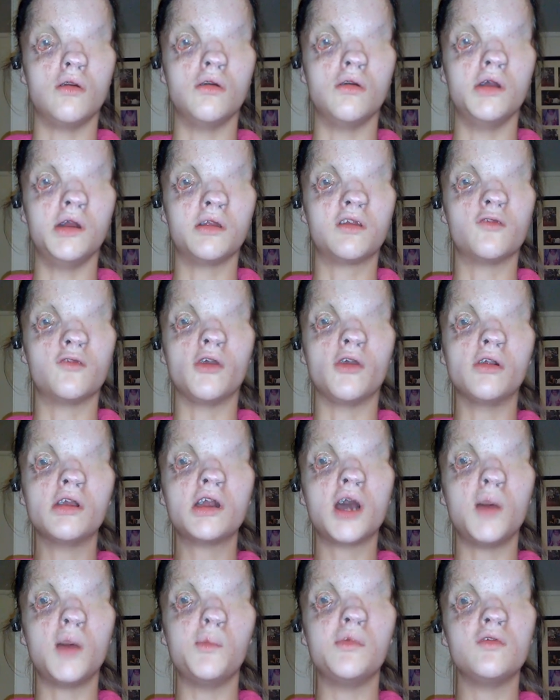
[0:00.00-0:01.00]
know, it's very
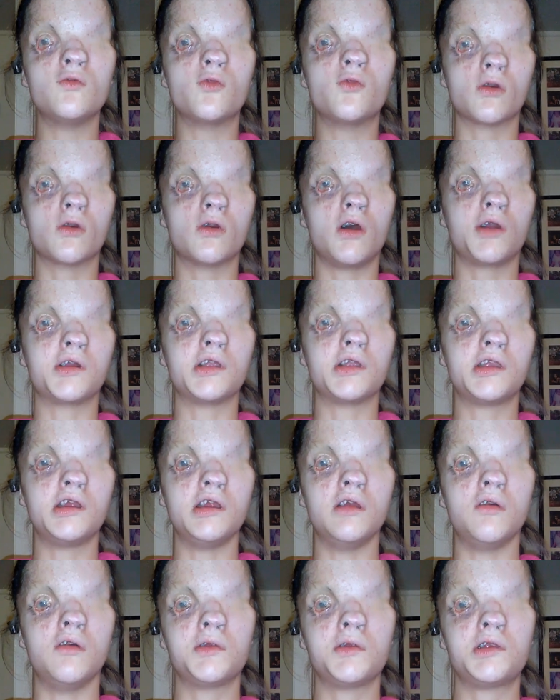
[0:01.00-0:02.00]
common for
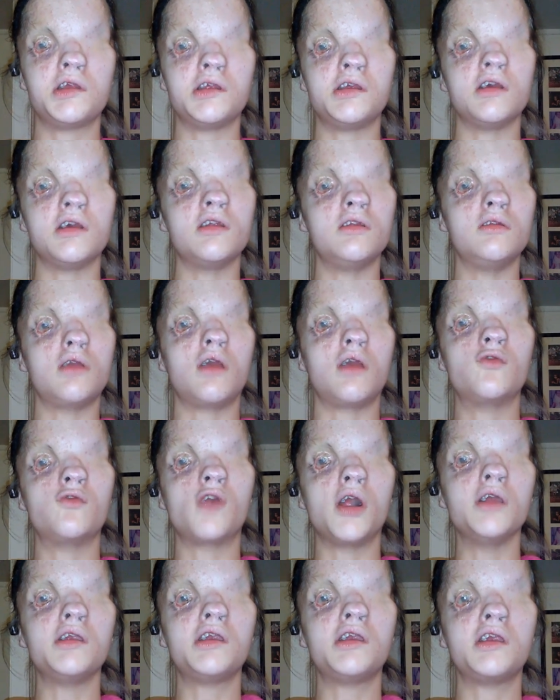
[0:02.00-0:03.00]
cockatiels to get knife
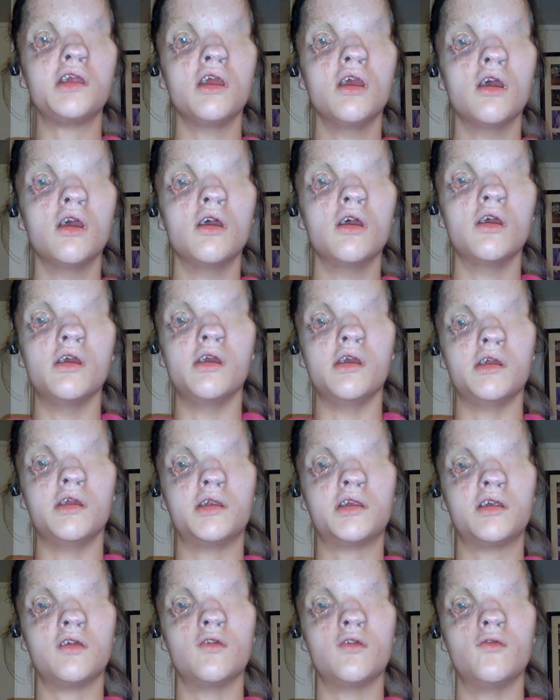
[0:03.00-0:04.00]
frights.
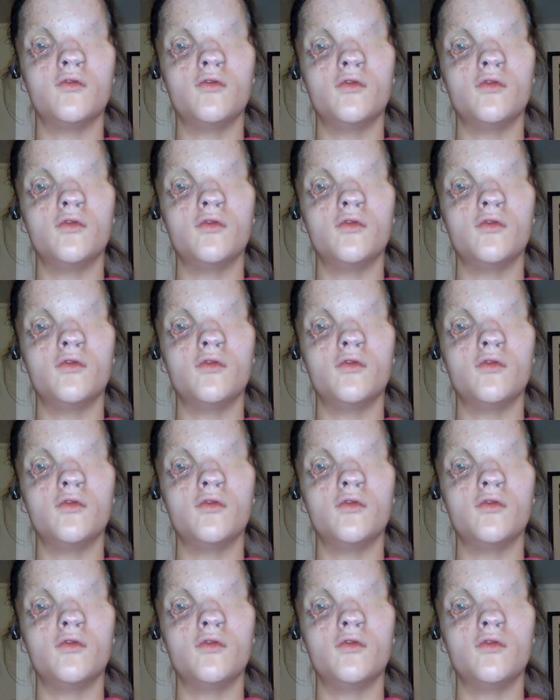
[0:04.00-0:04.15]
It's